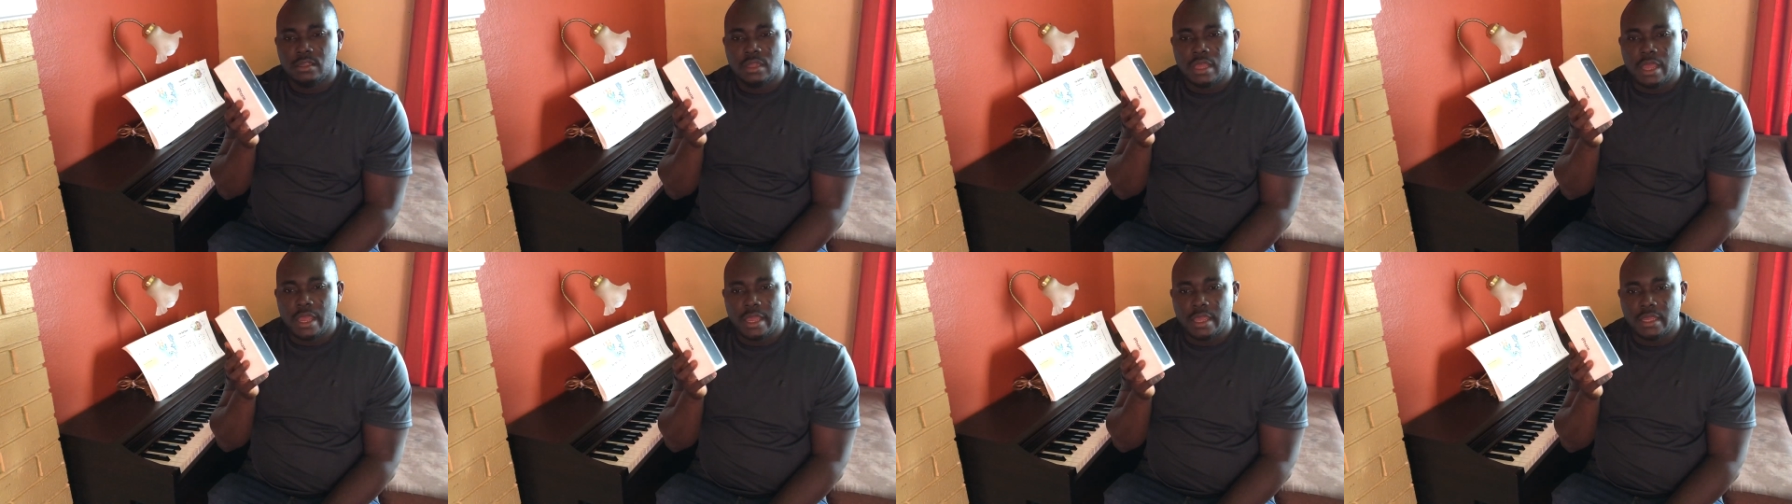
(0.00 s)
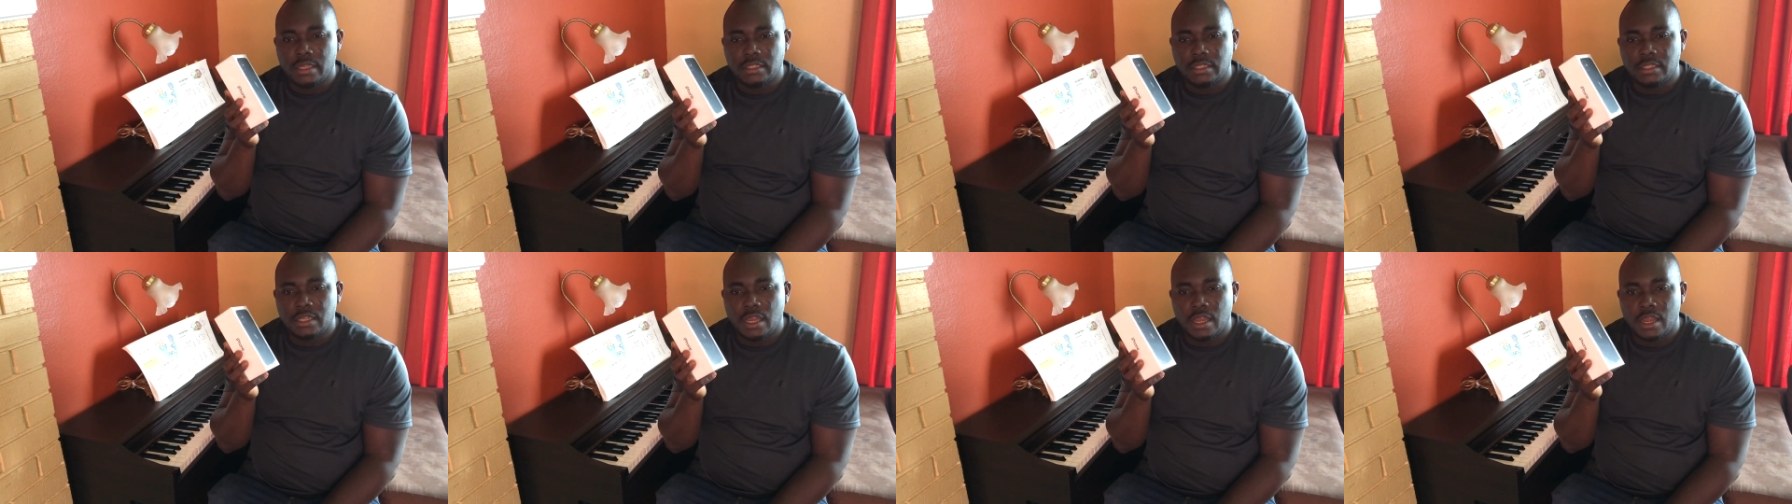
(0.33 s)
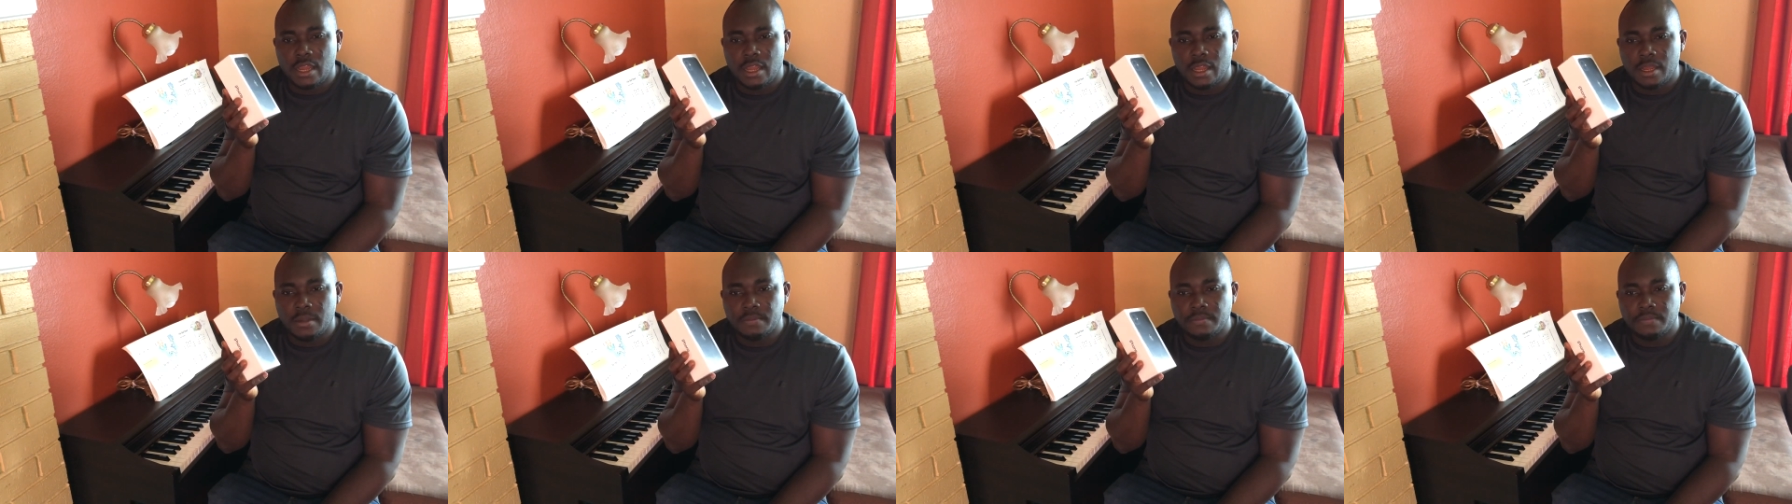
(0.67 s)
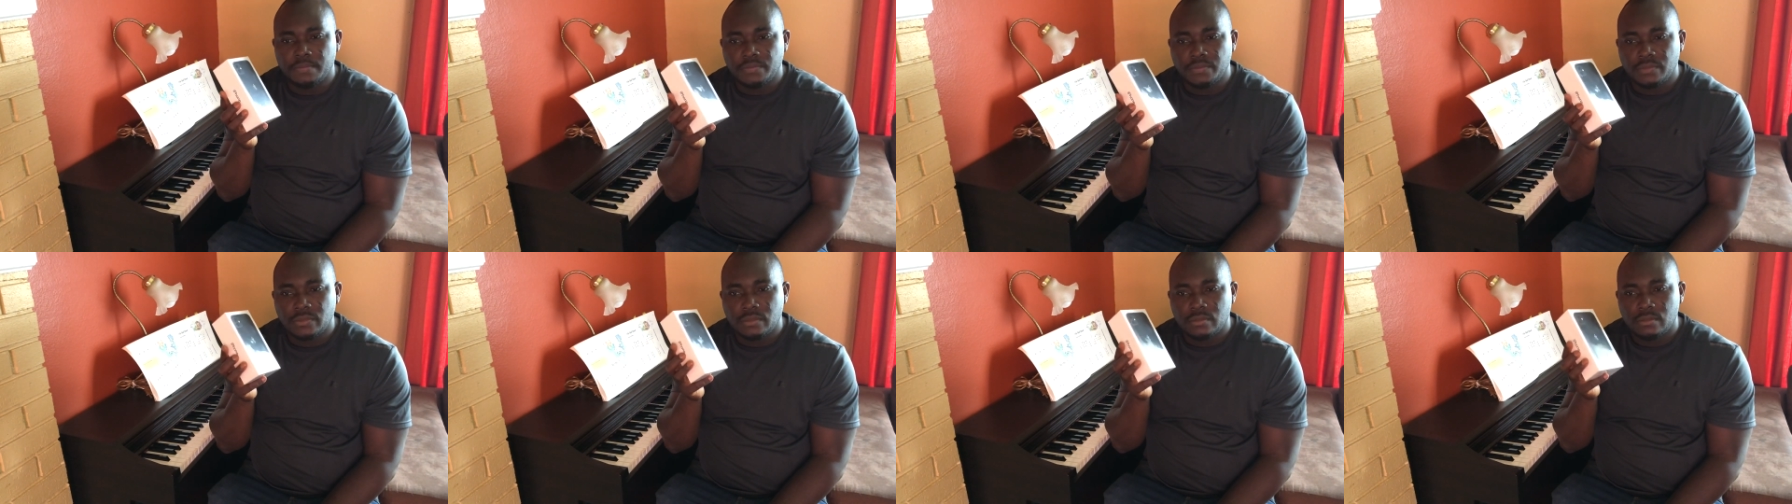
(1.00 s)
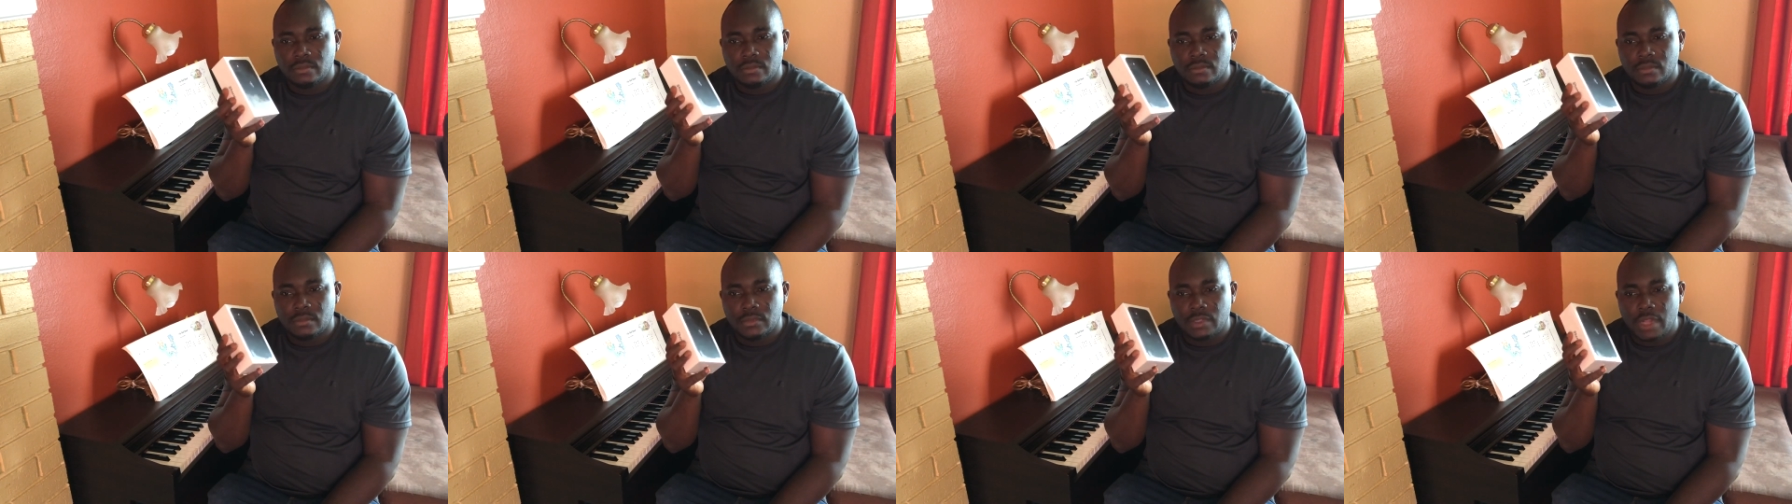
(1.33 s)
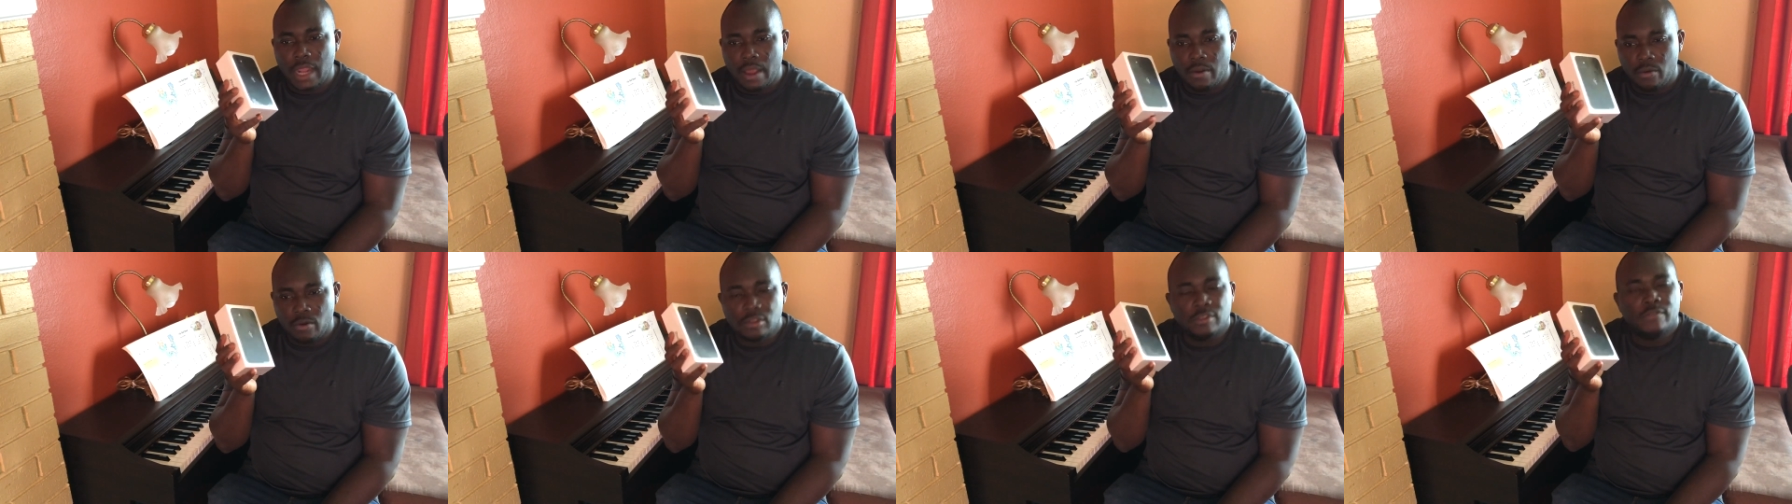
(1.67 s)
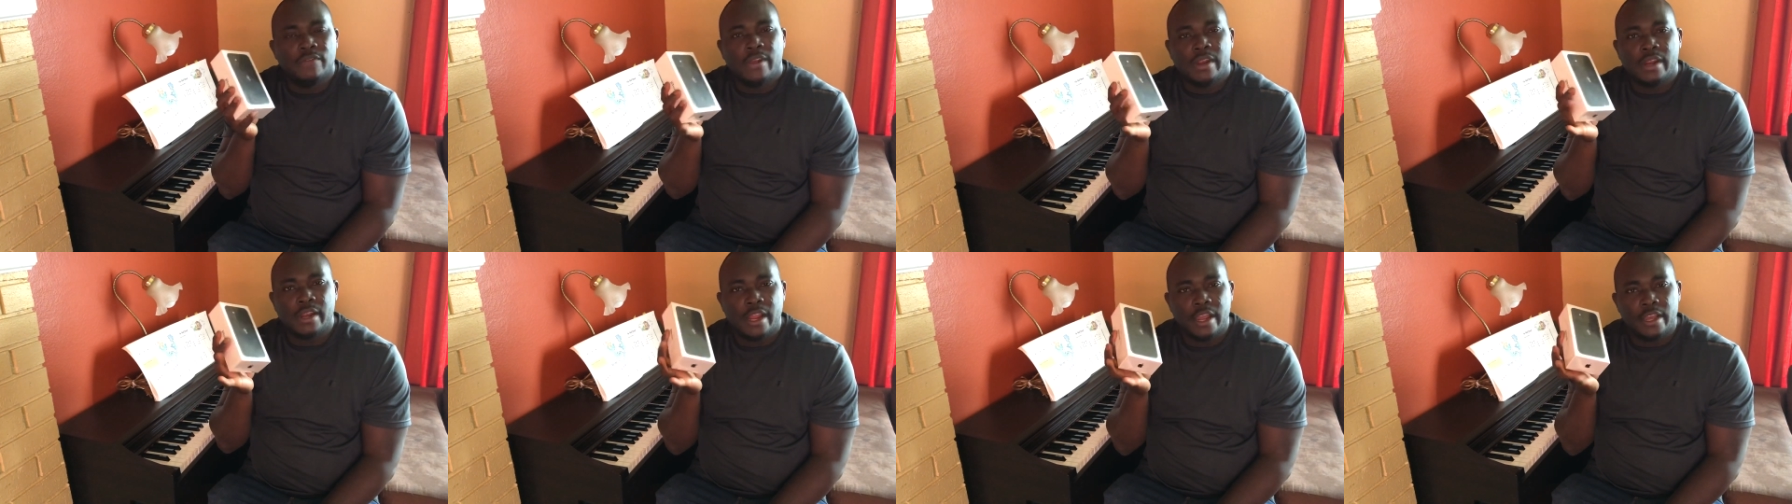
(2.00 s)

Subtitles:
And I was very